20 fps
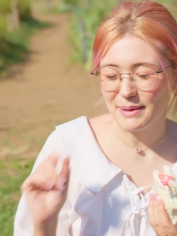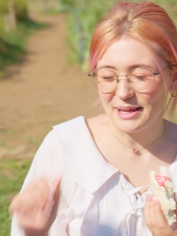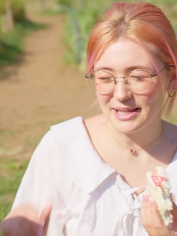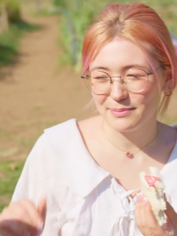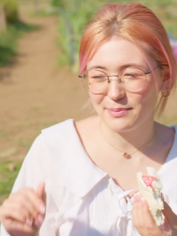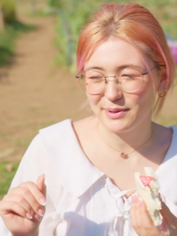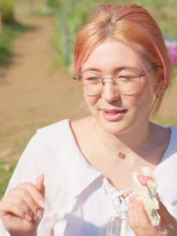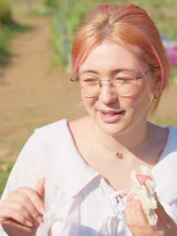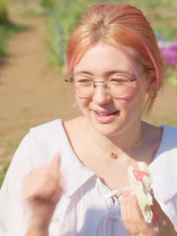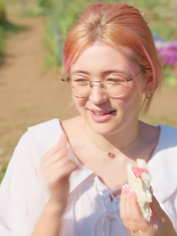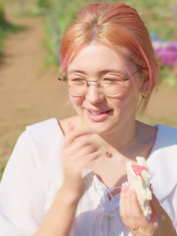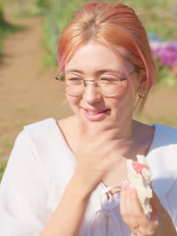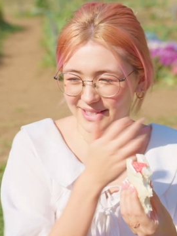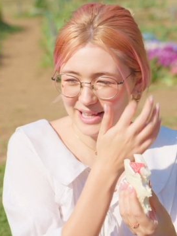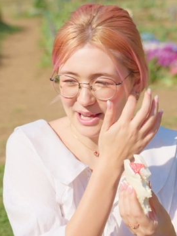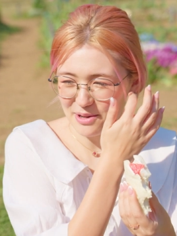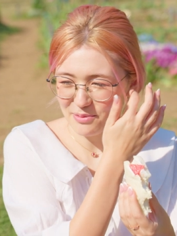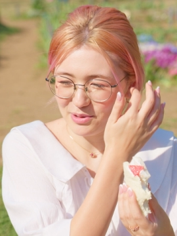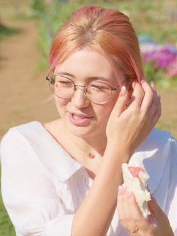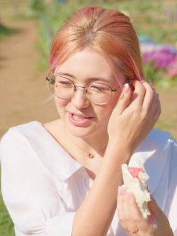makes banana
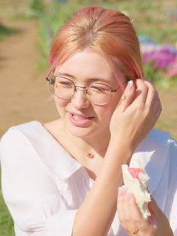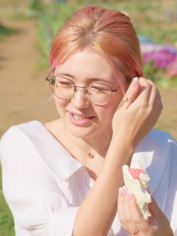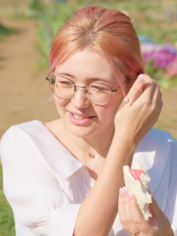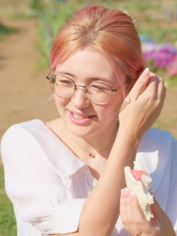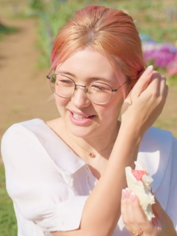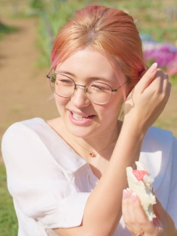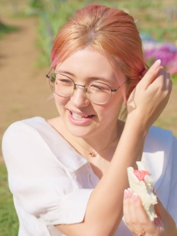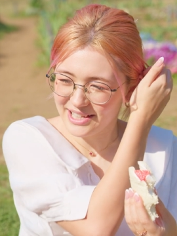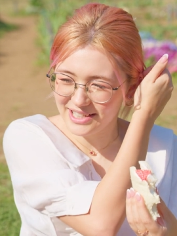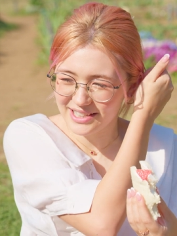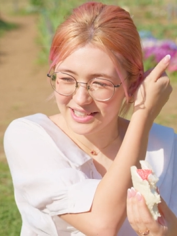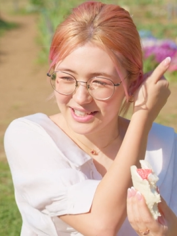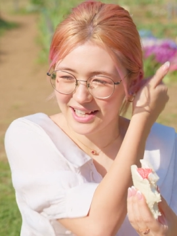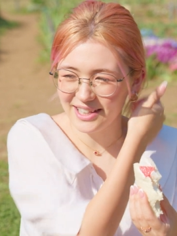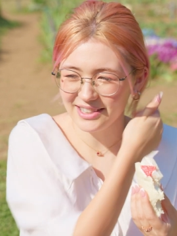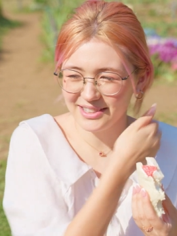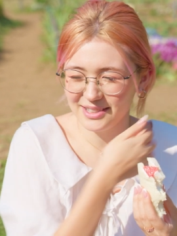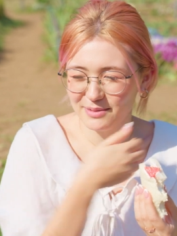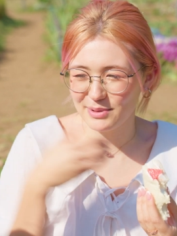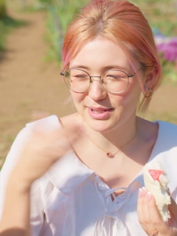sandwiches. Like he just
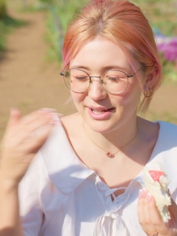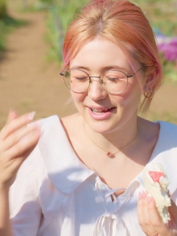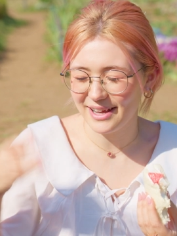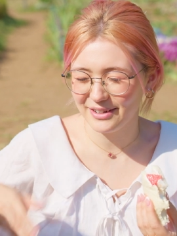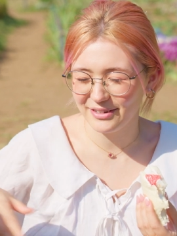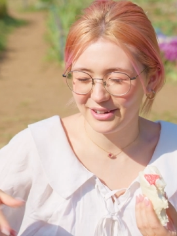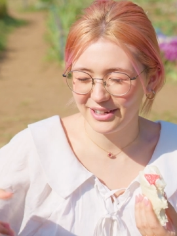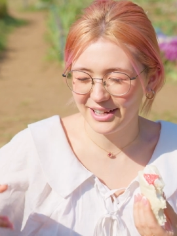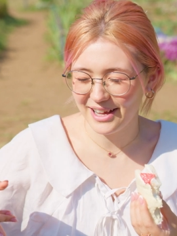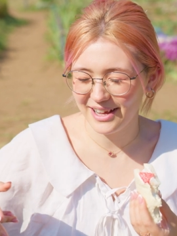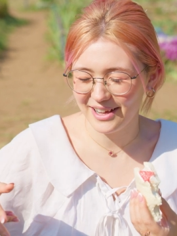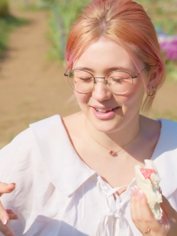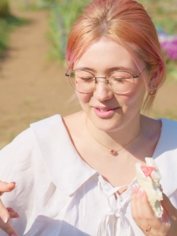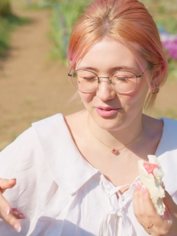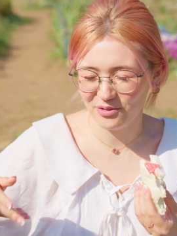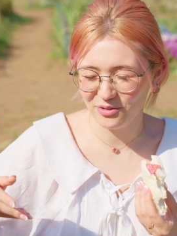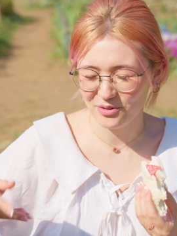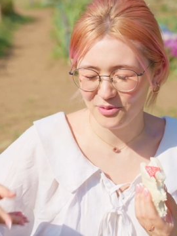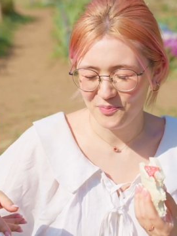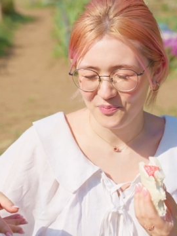cuts a banana in half,
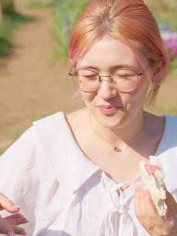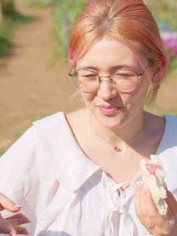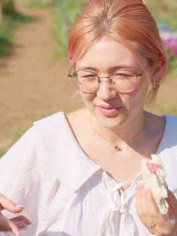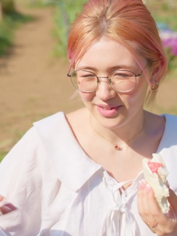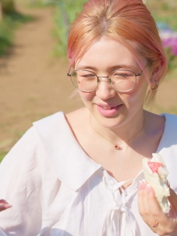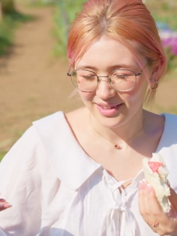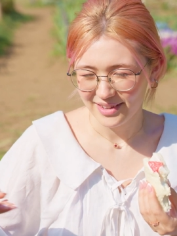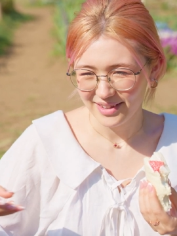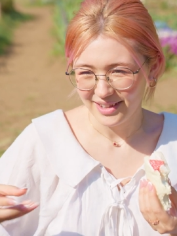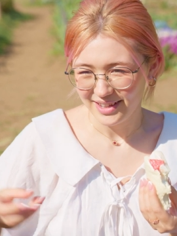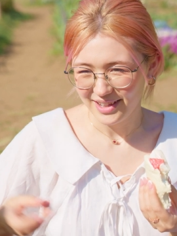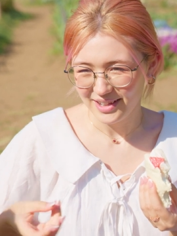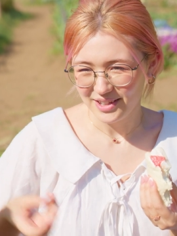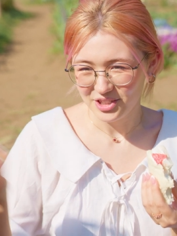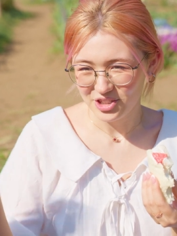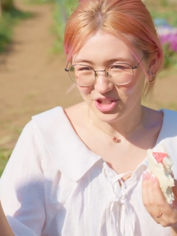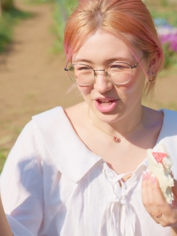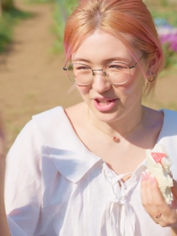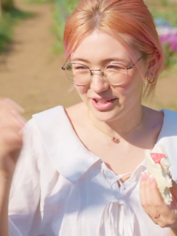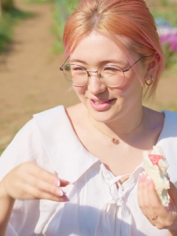
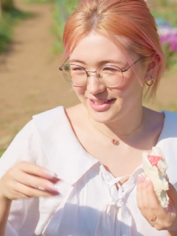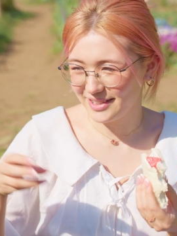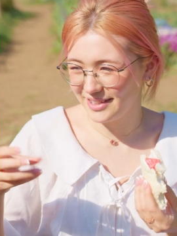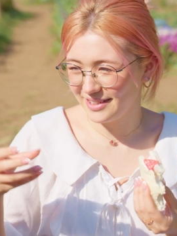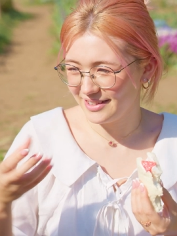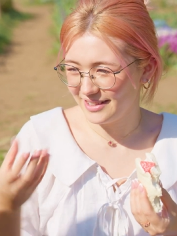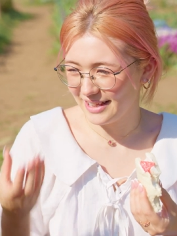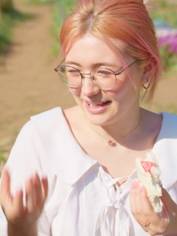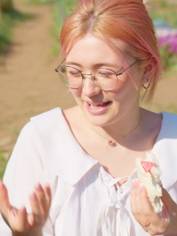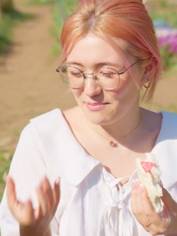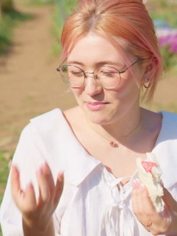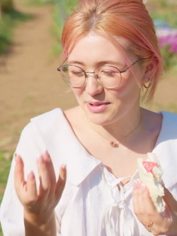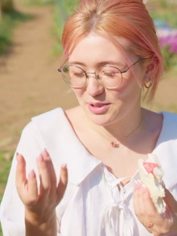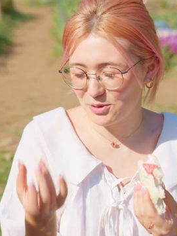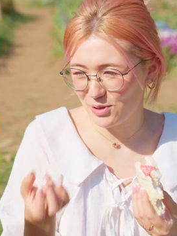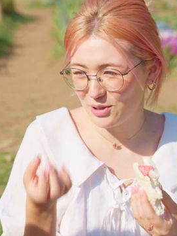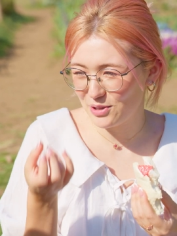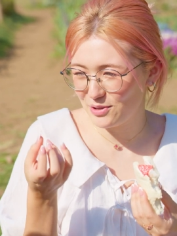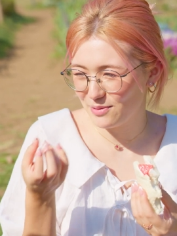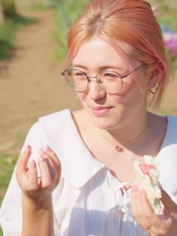chucks it like in
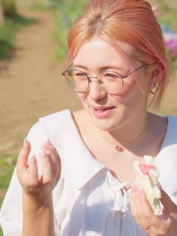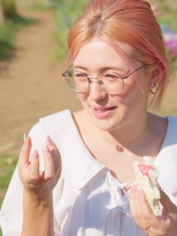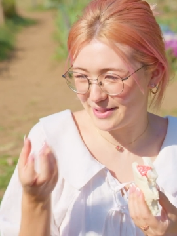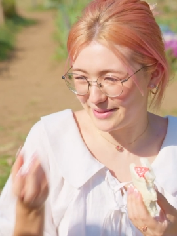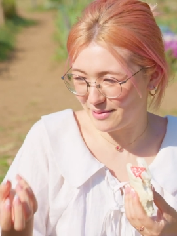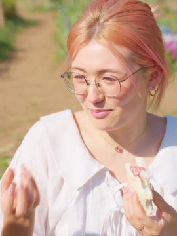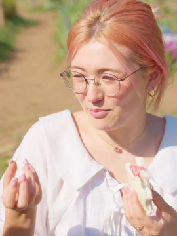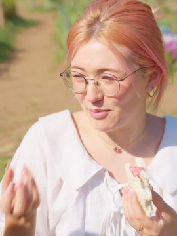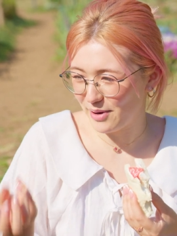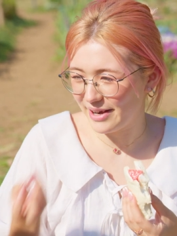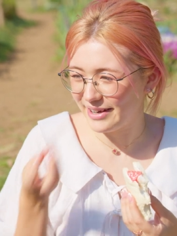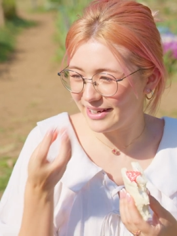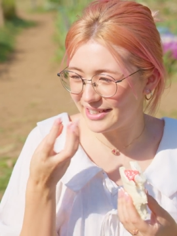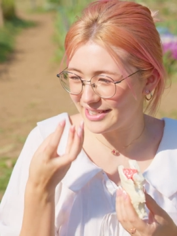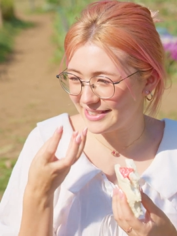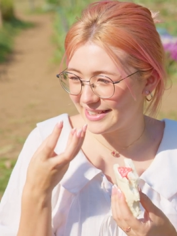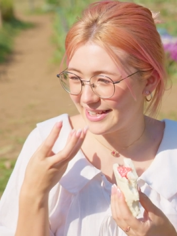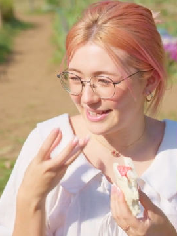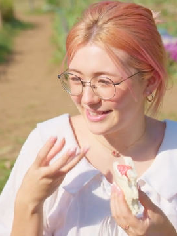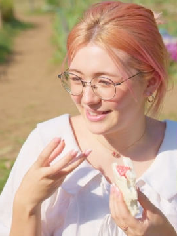between pieces of bread and
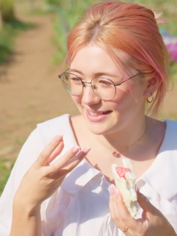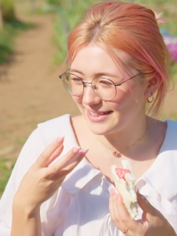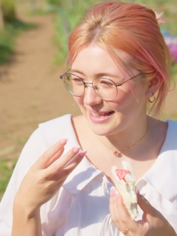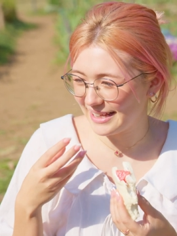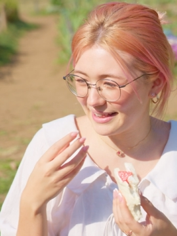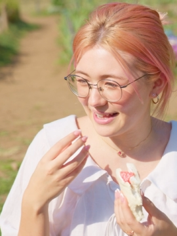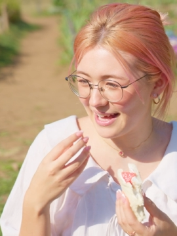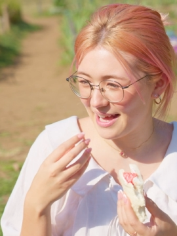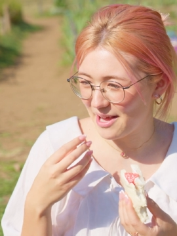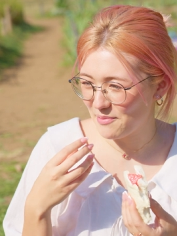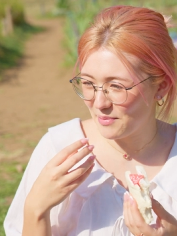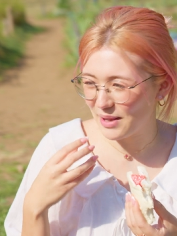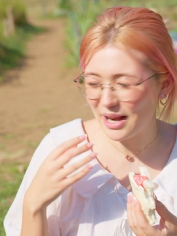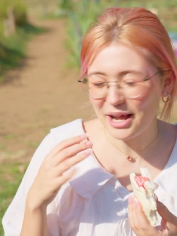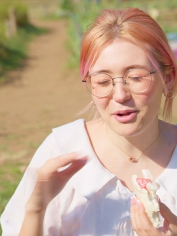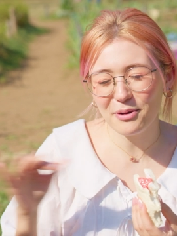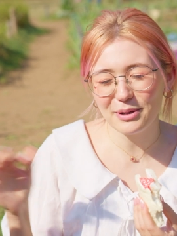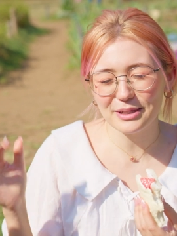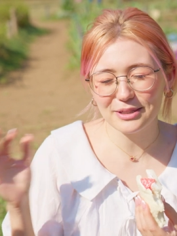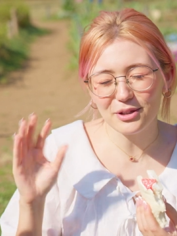just eats it like that. And
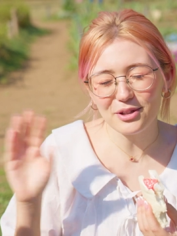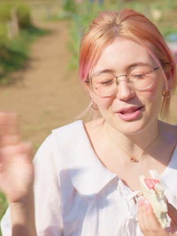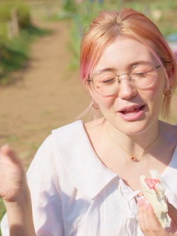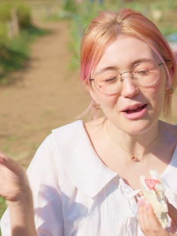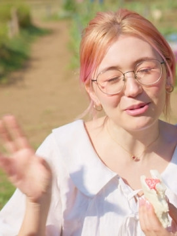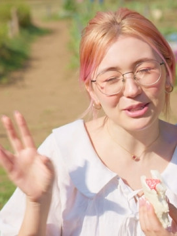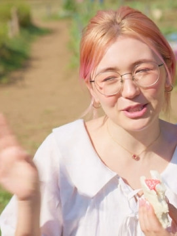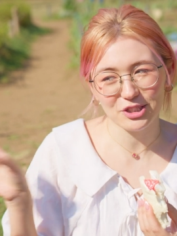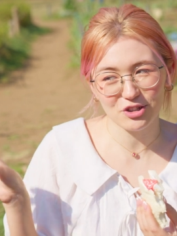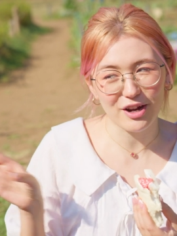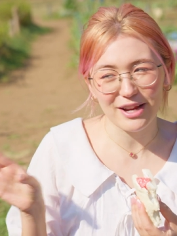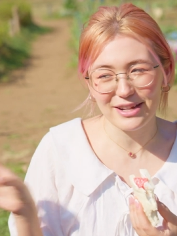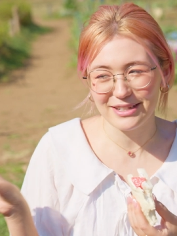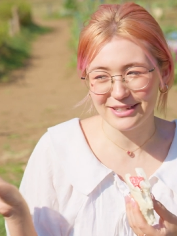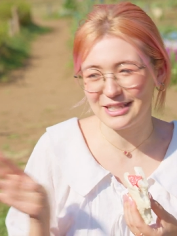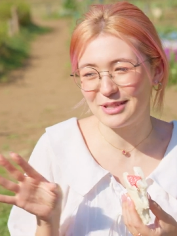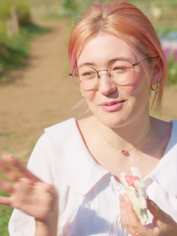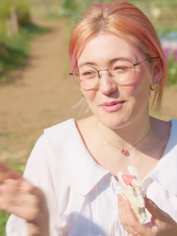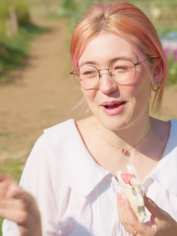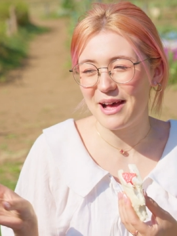I always thought that was
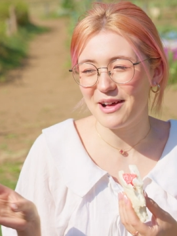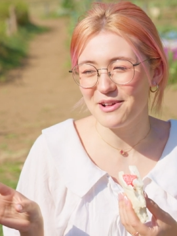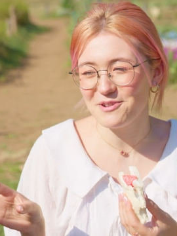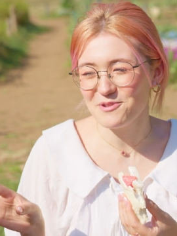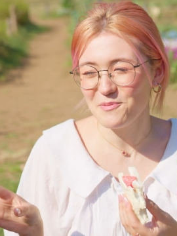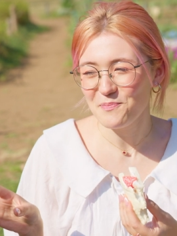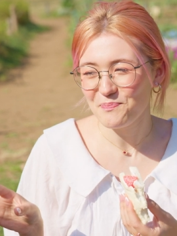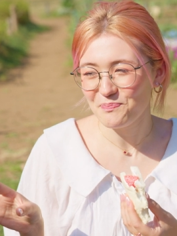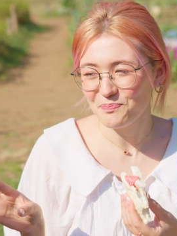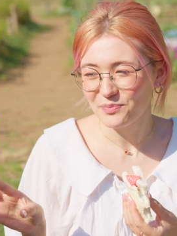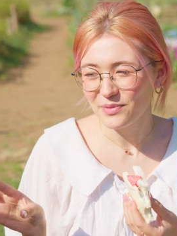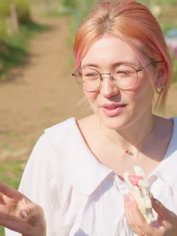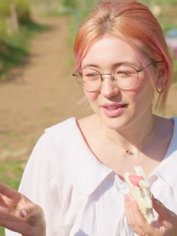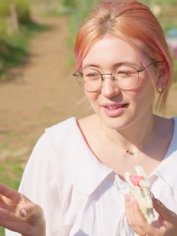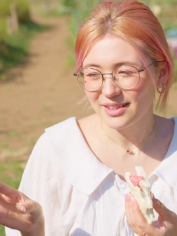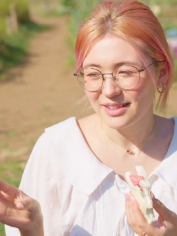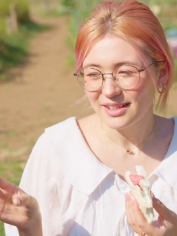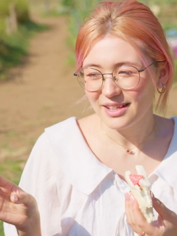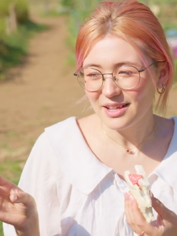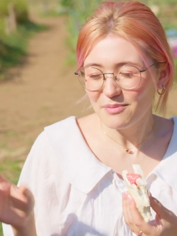strange as well.
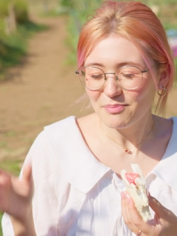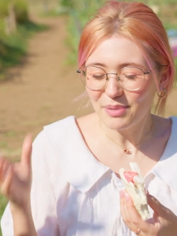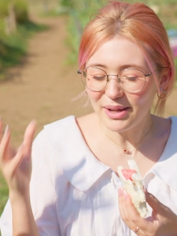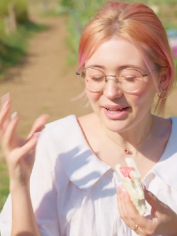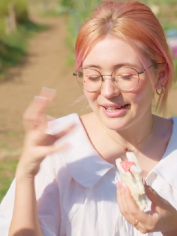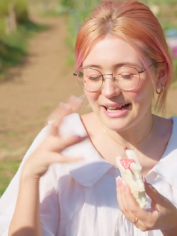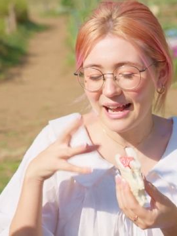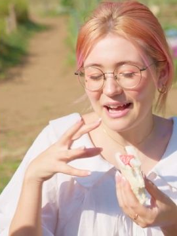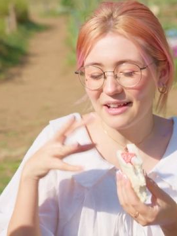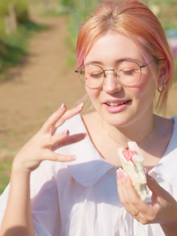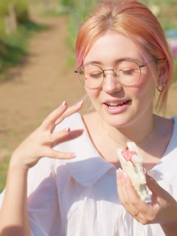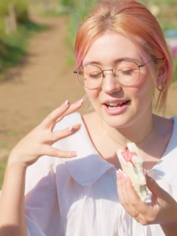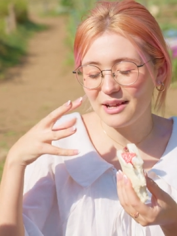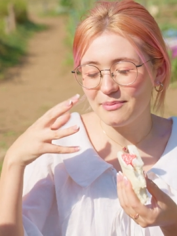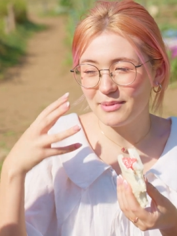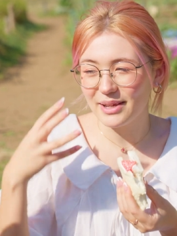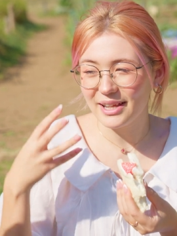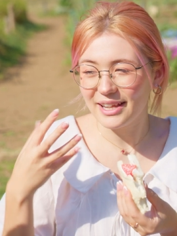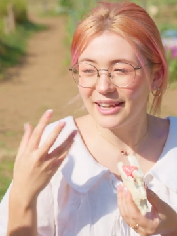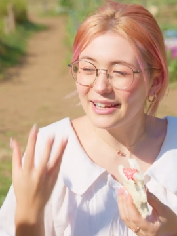But now that
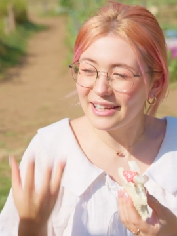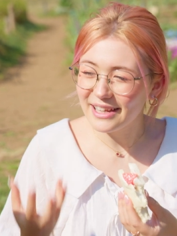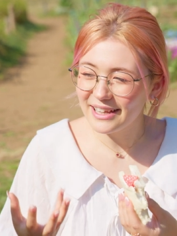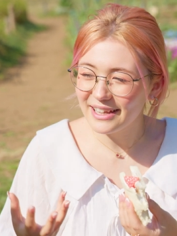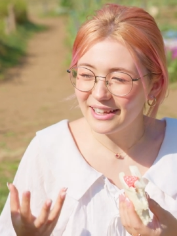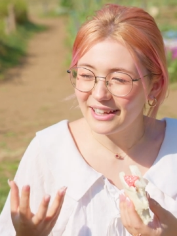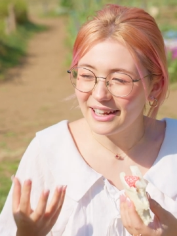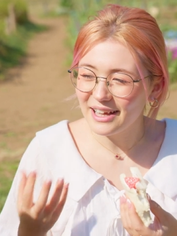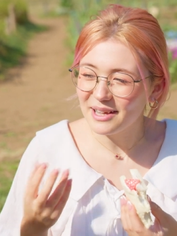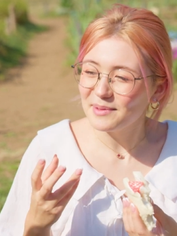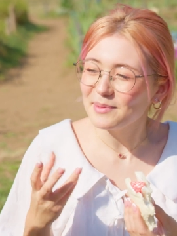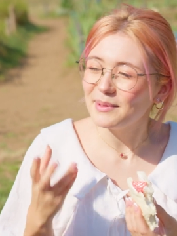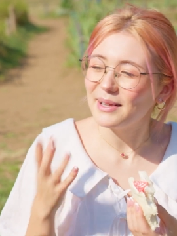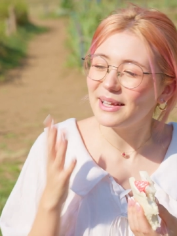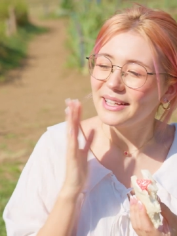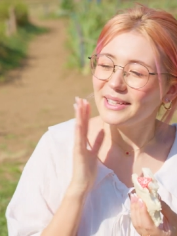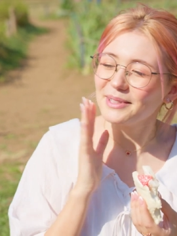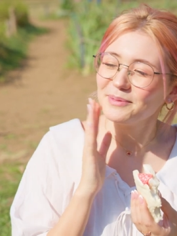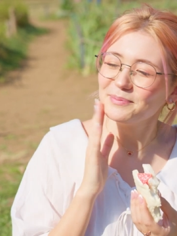I'm eating it, I'm like,